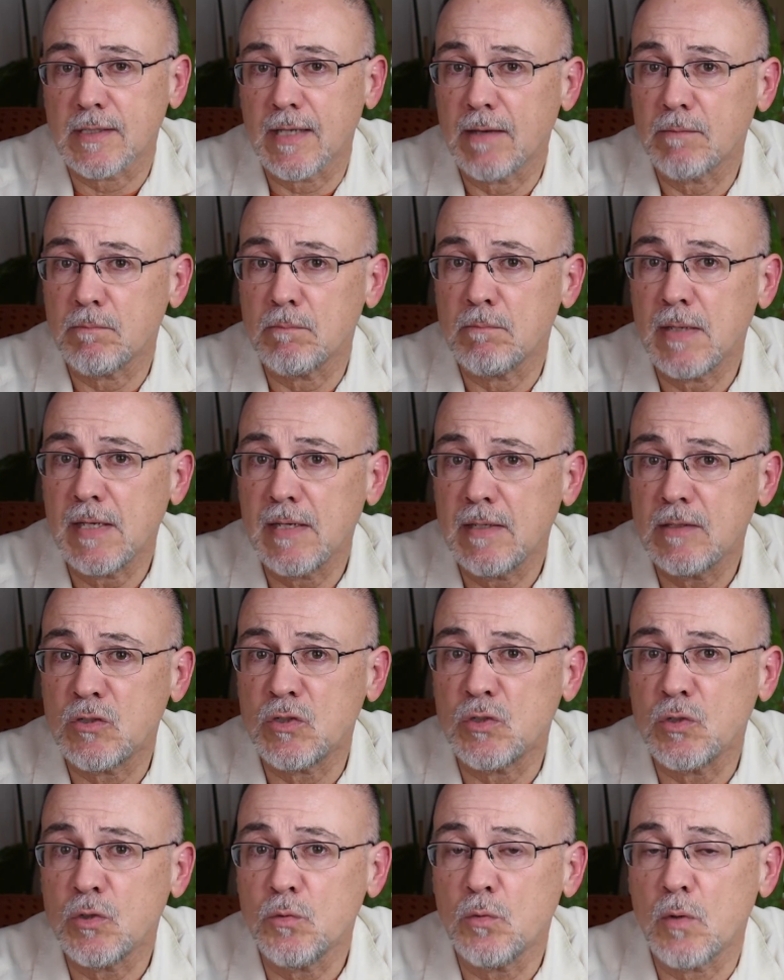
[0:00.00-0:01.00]
That
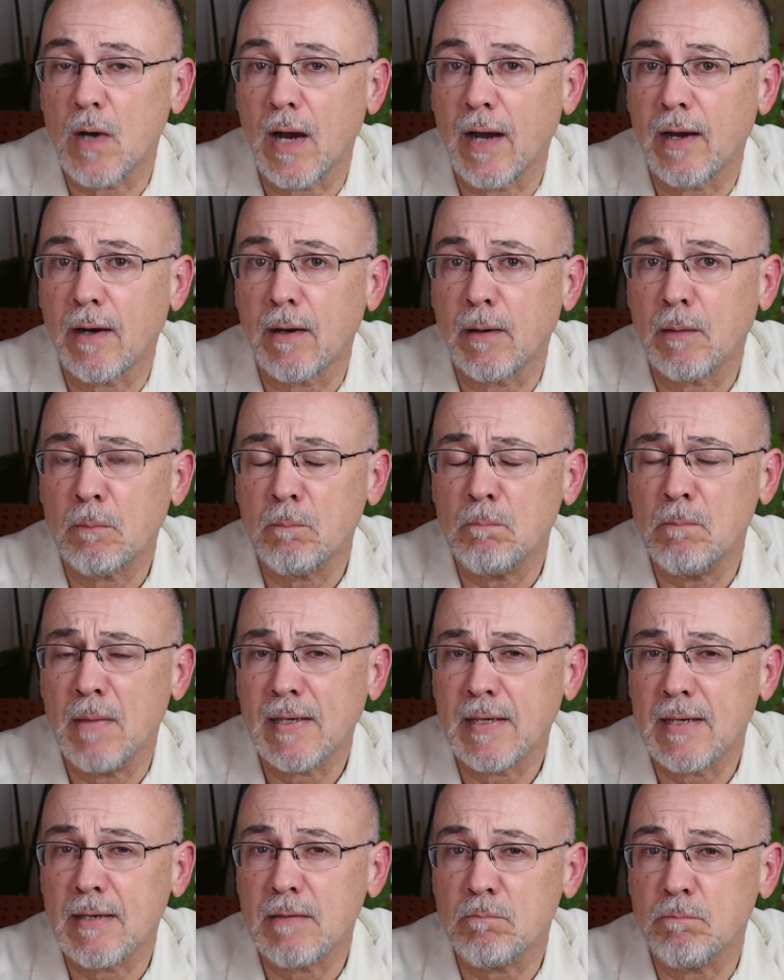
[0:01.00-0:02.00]
means you are
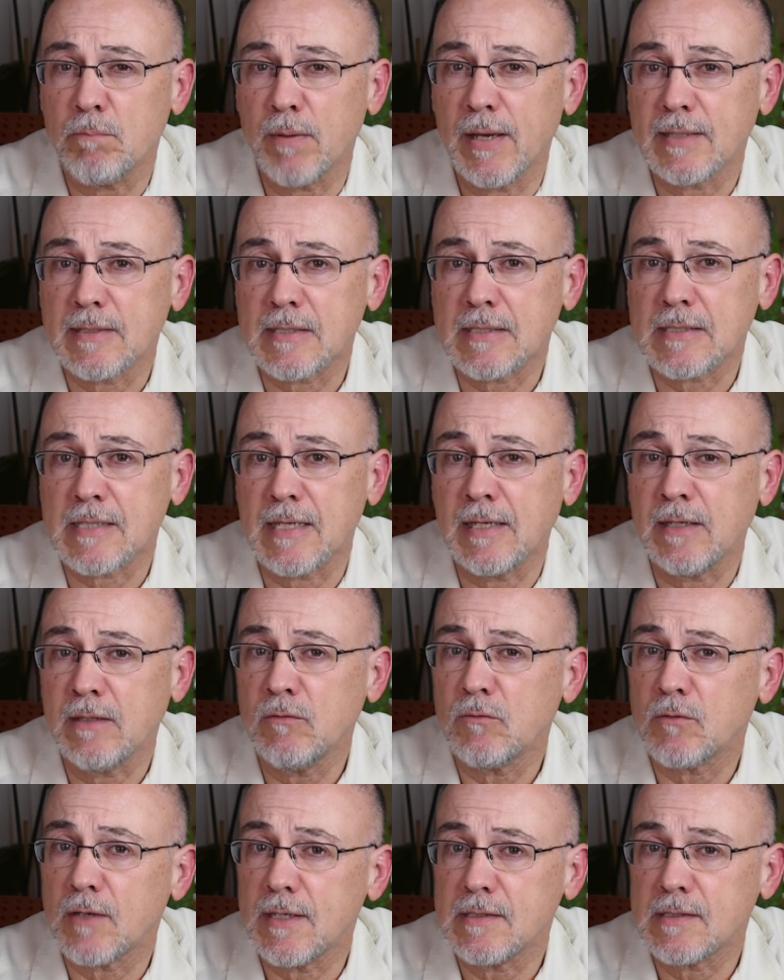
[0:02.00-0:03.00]
making bets
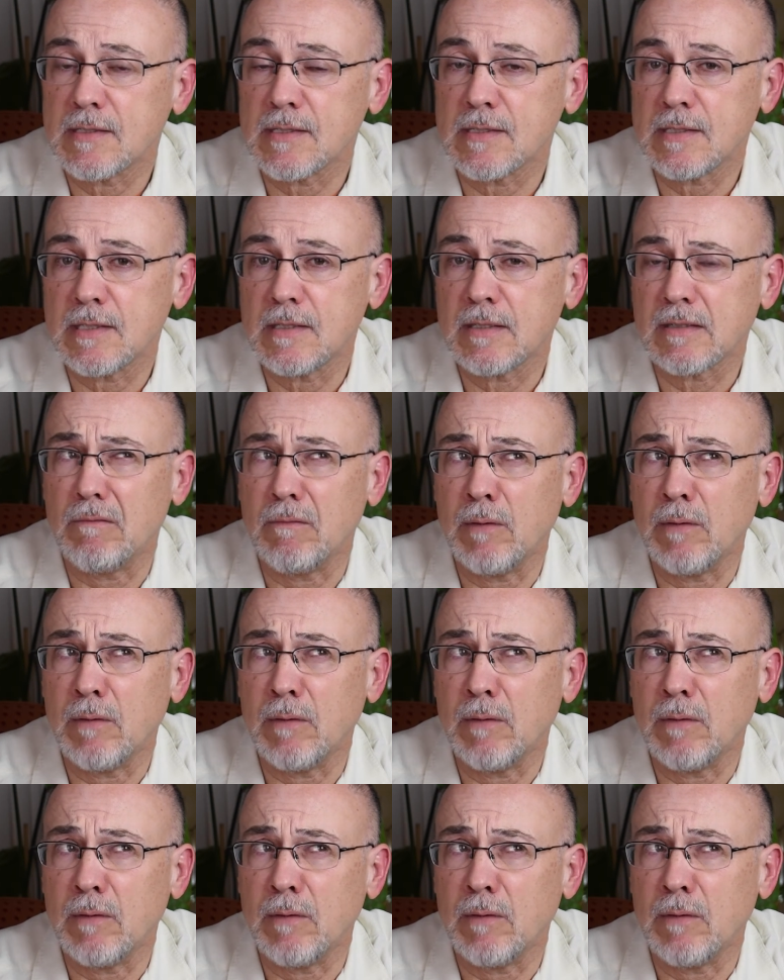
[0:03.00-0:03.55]
in races